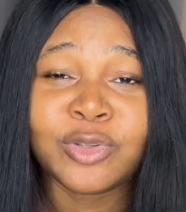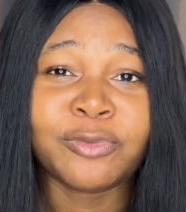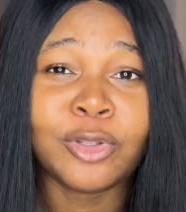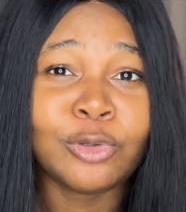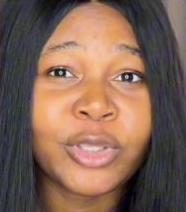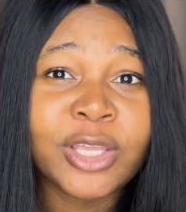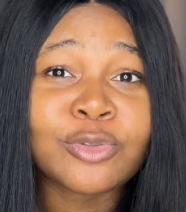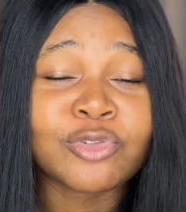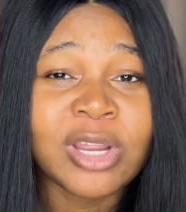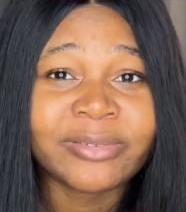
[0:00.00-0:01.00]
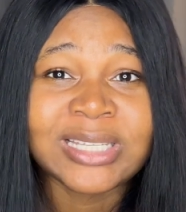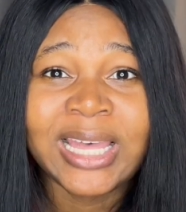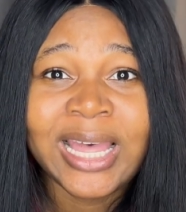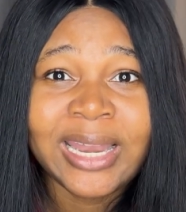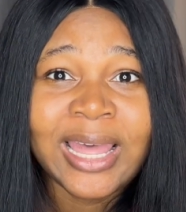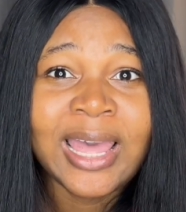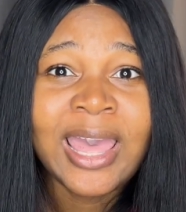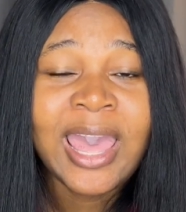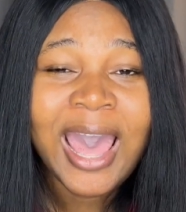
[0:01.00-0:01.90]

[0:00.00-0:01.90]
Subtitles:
So, if you're looking to travel to Canada